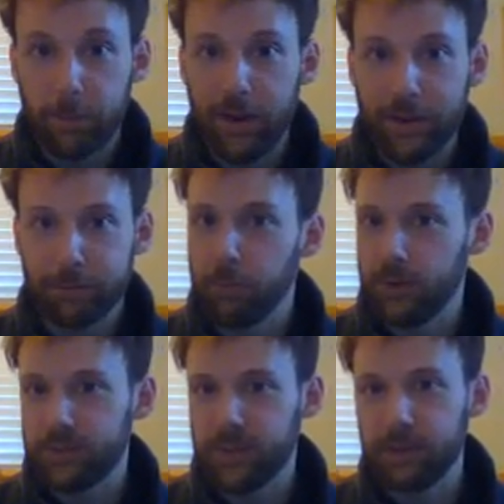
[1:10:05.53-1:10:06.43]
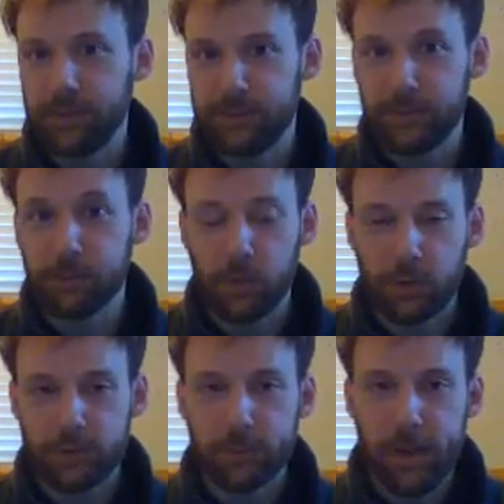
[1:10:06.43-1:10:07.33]
price point is going to be
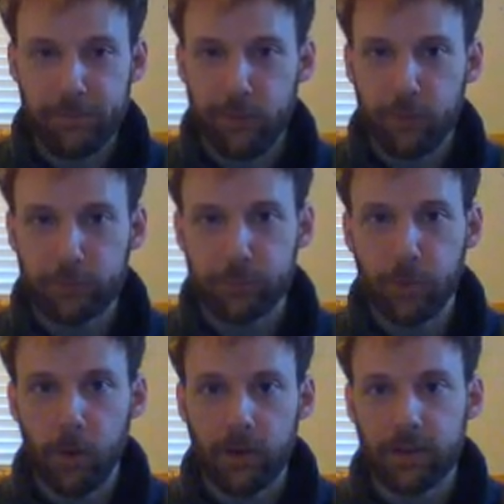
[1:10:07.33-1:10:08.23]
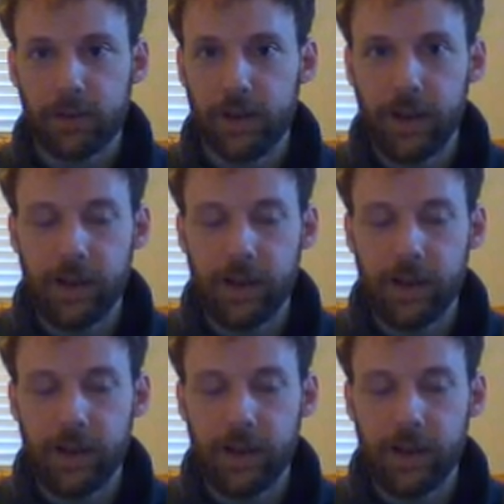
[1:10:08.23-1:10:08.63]
similar to my first book.